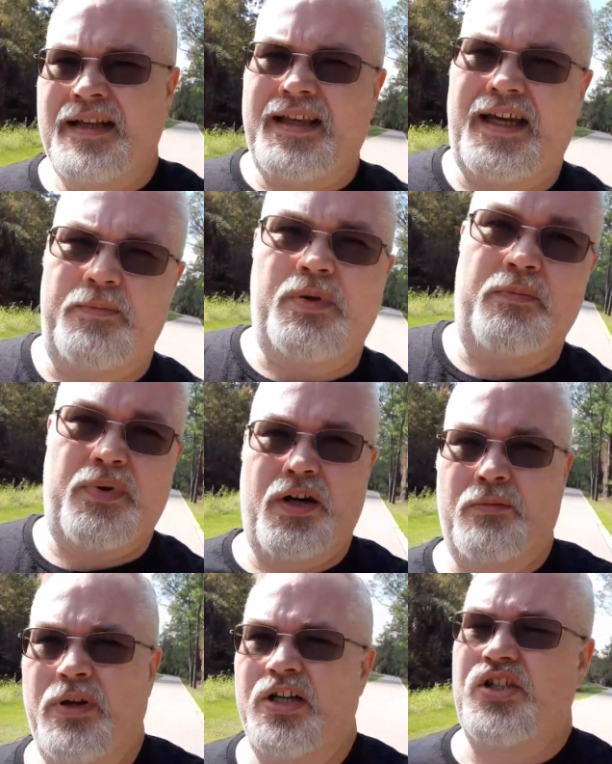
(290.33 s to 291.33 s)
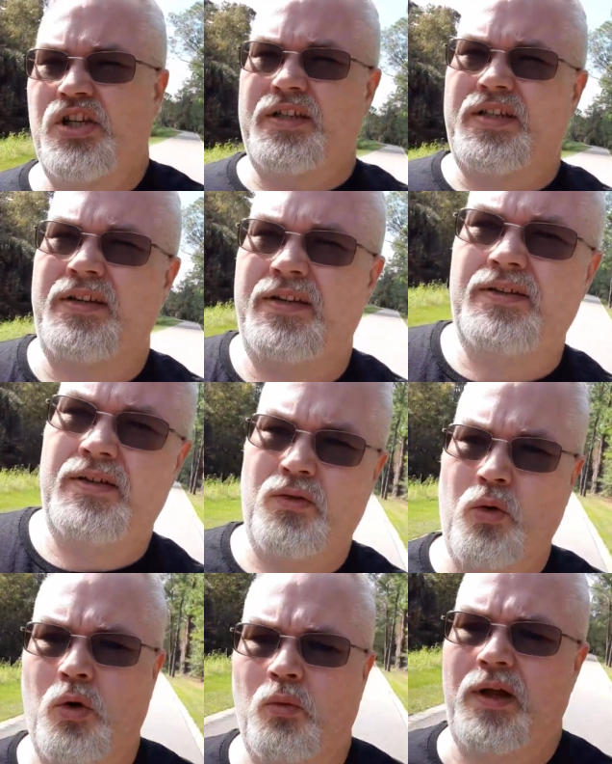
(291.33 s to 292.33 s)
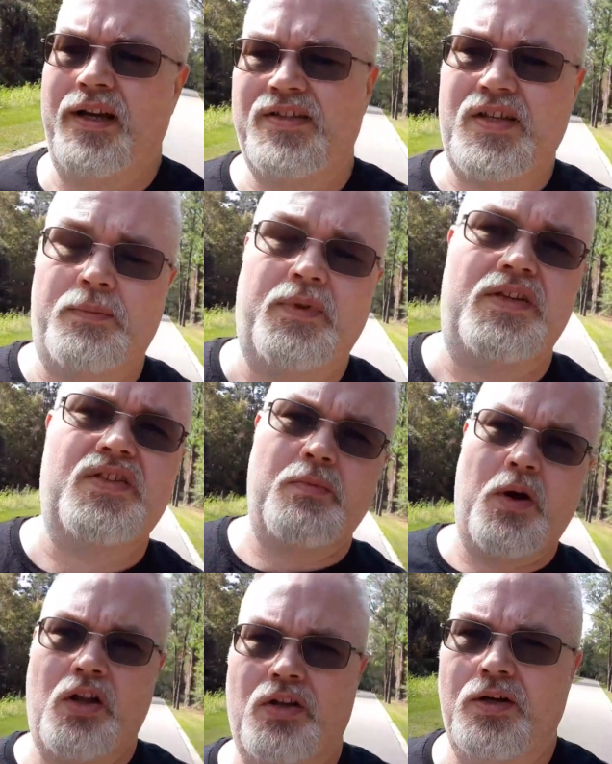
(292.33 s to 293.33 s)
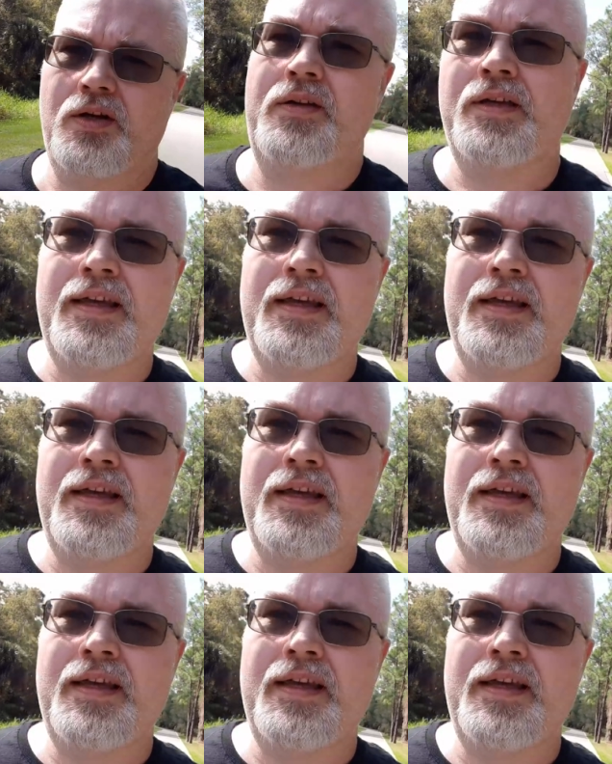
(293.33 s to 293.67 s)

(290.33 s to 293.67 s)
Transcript: got a bit better budget or wanted something smaller